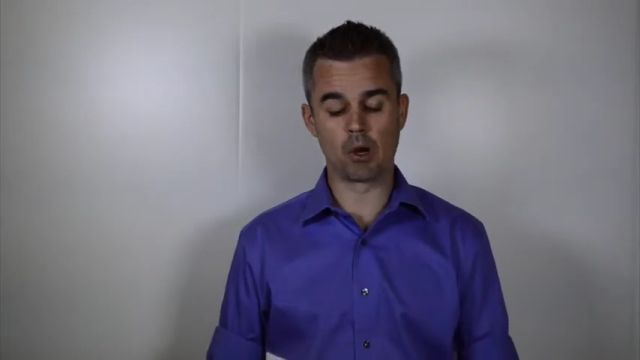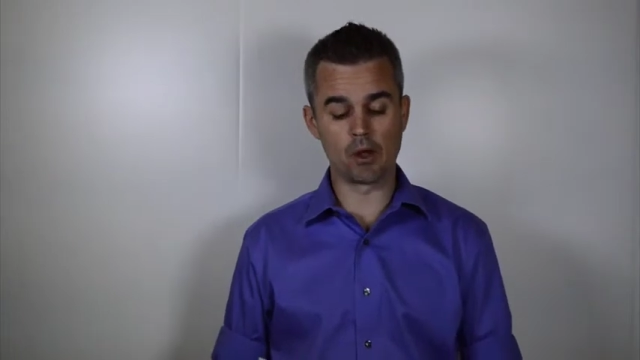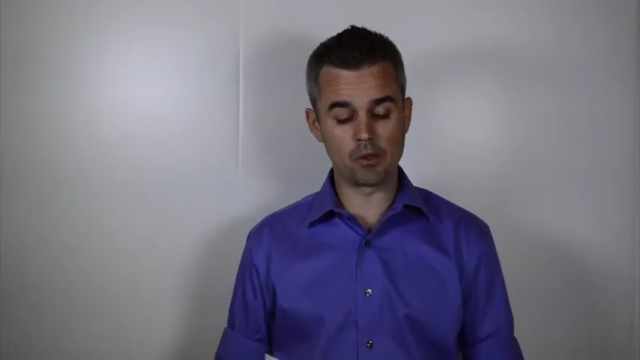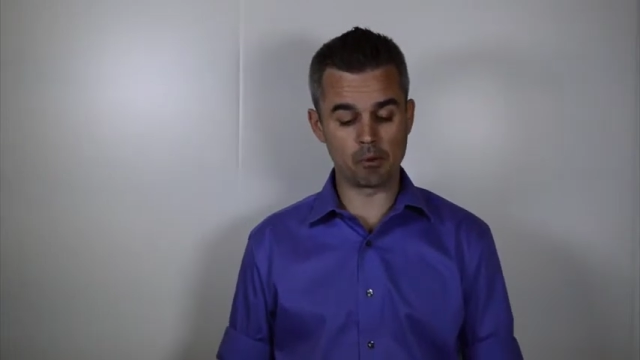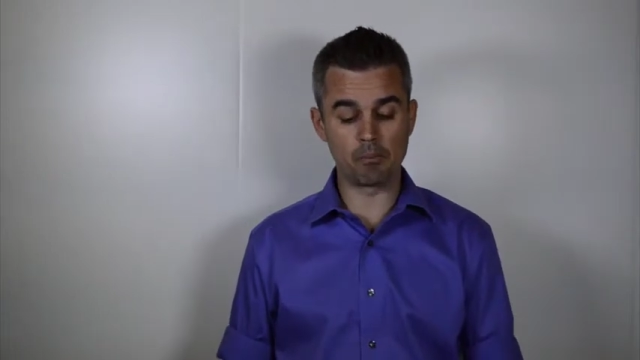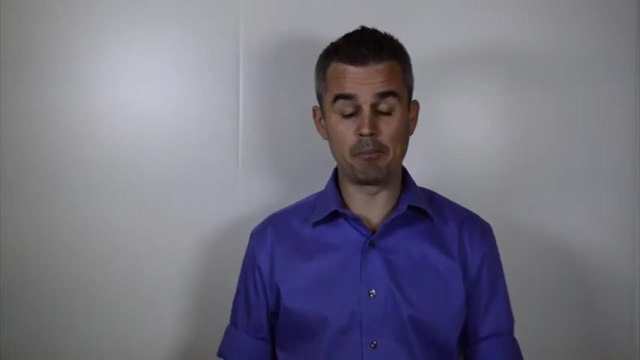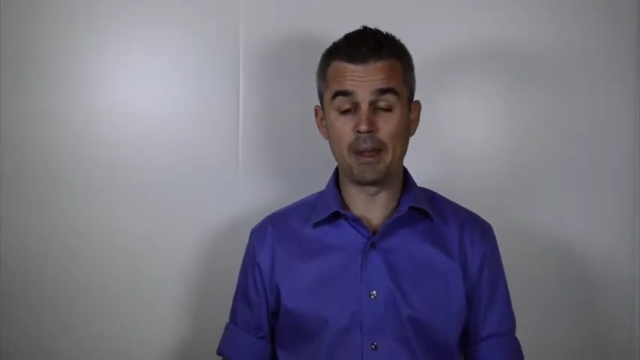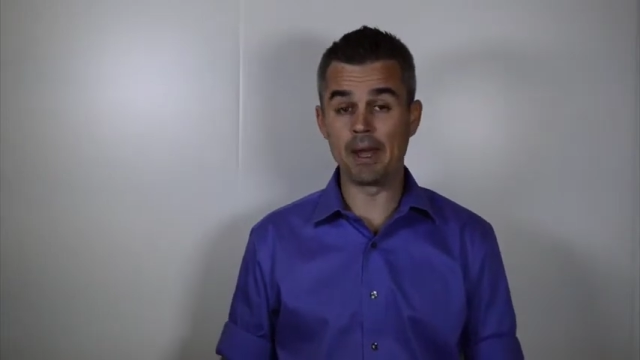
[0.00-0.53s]

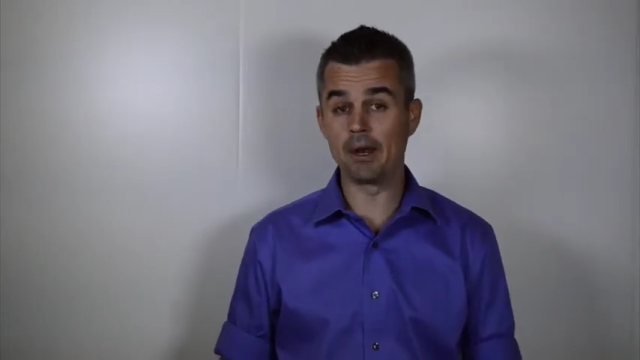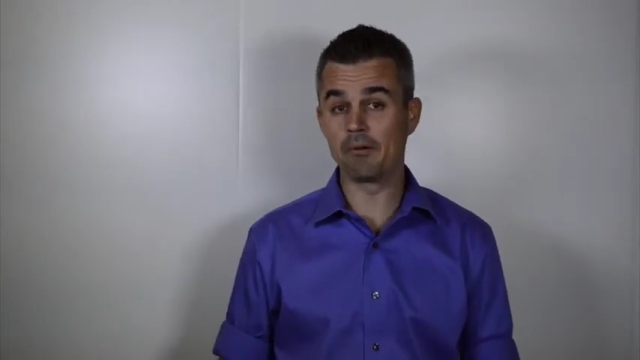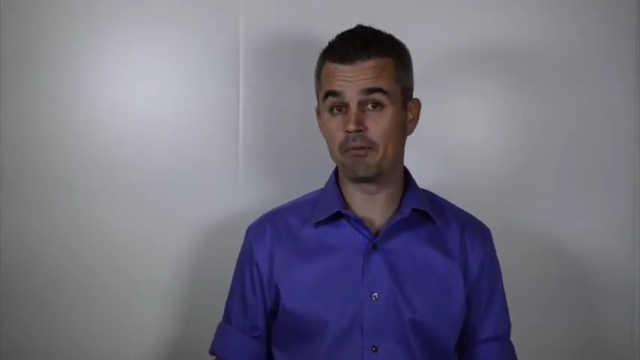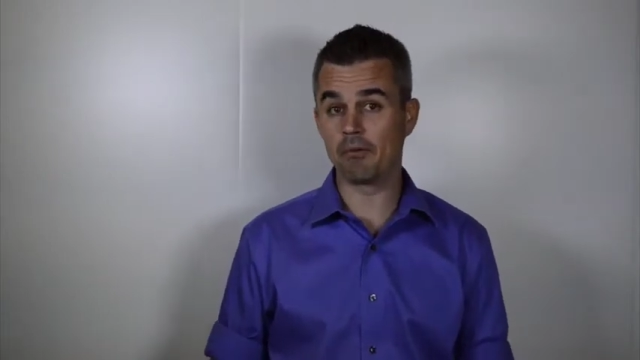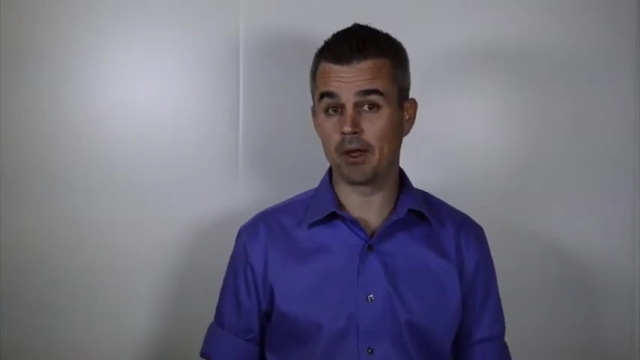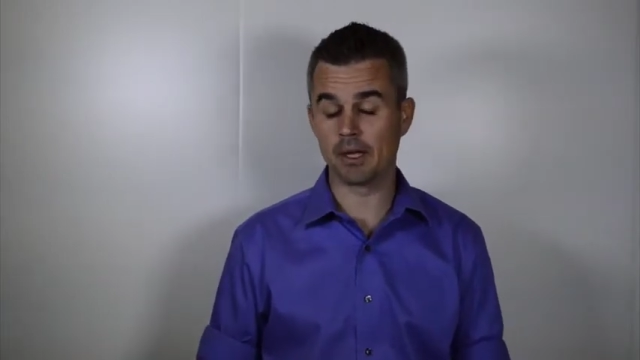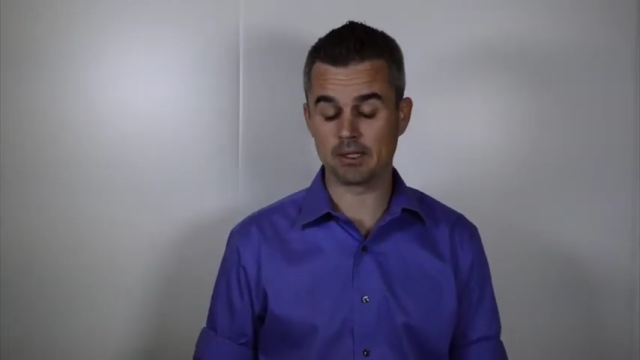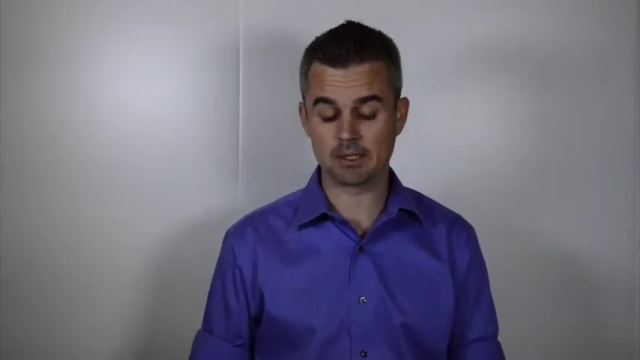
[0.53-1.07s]
other
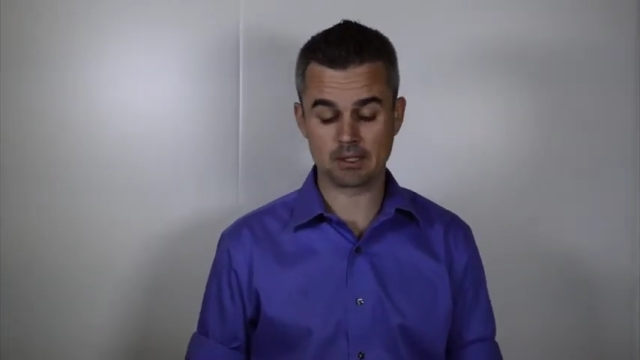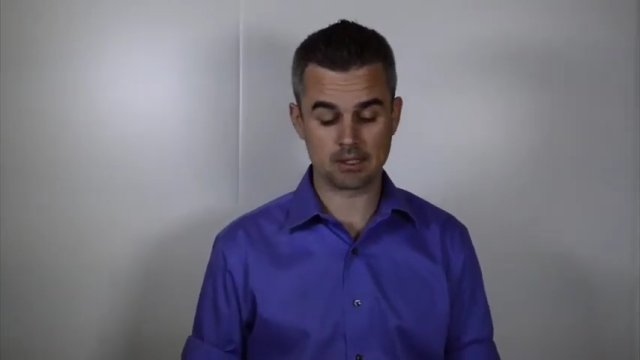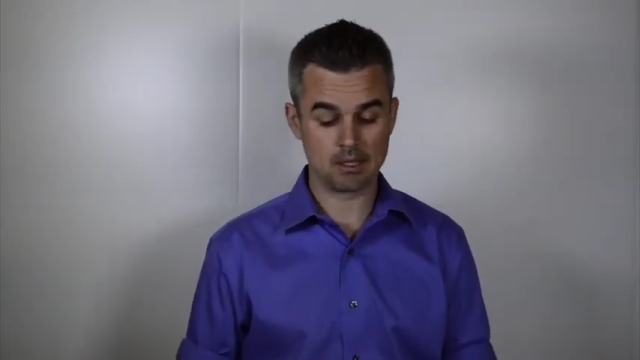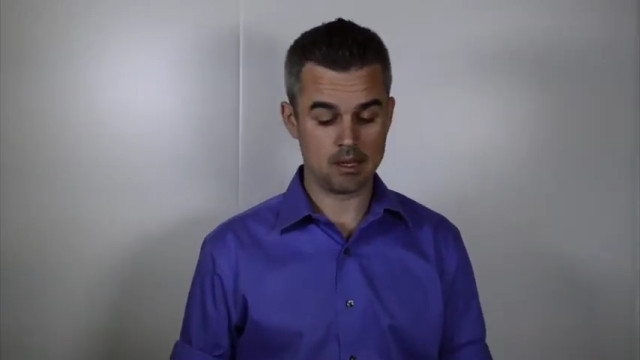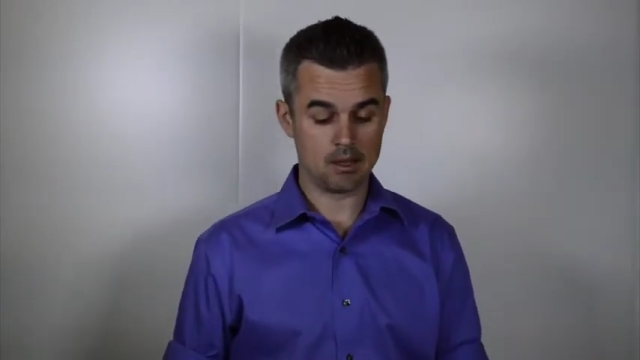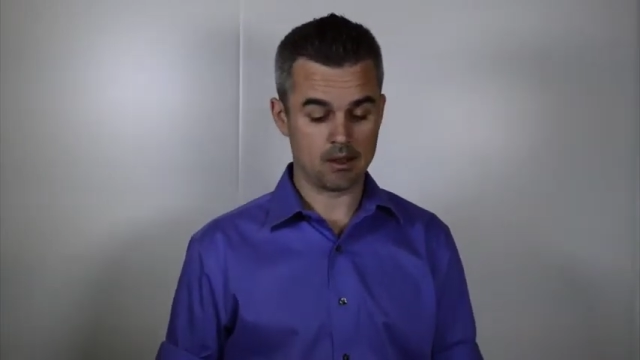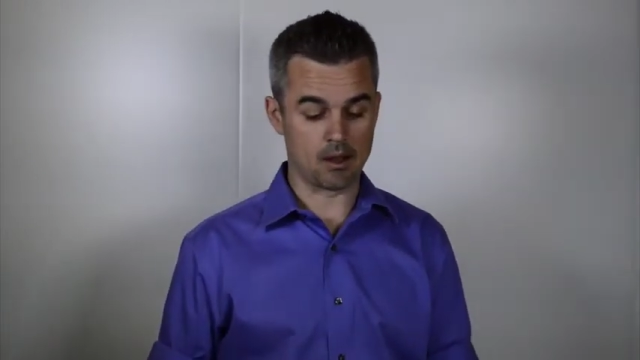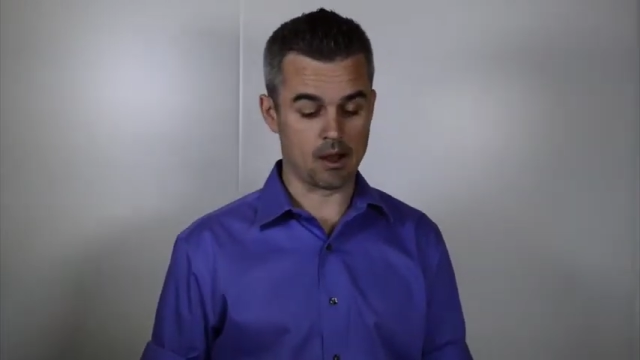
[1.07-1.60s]
benefits
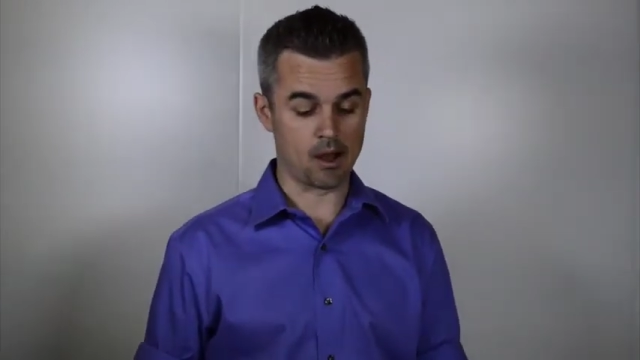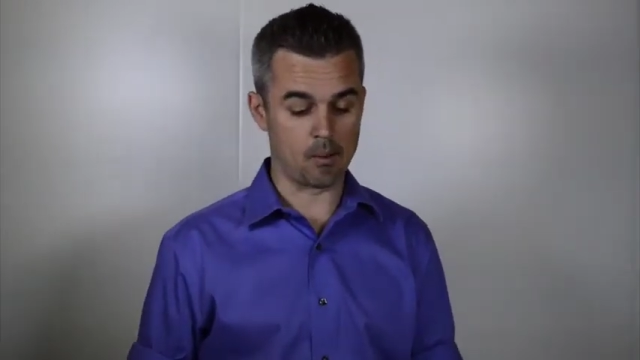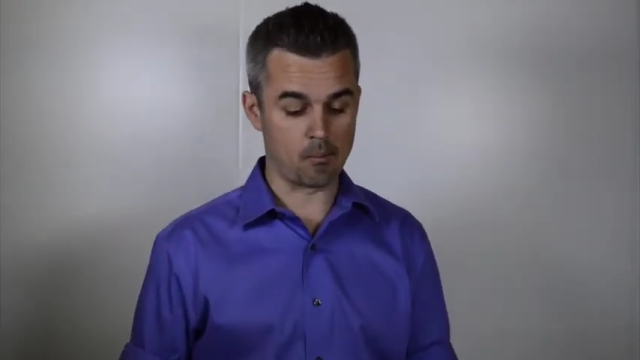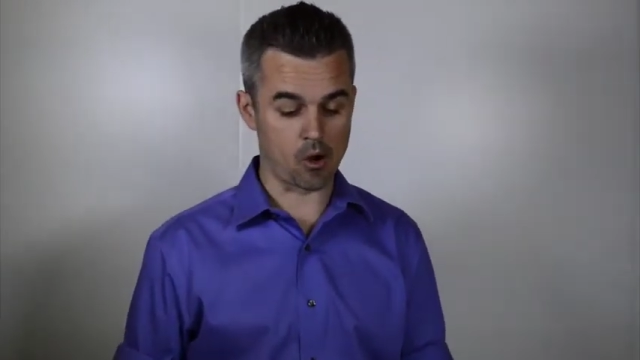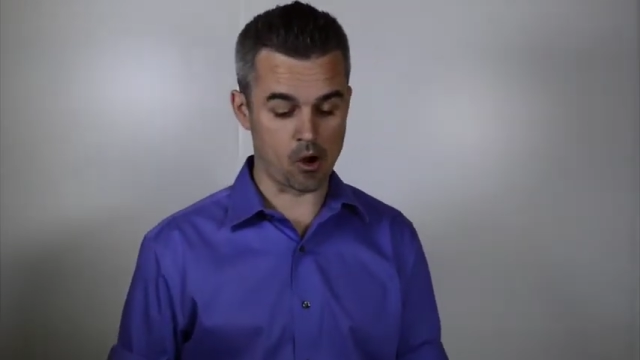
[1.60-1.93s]
um,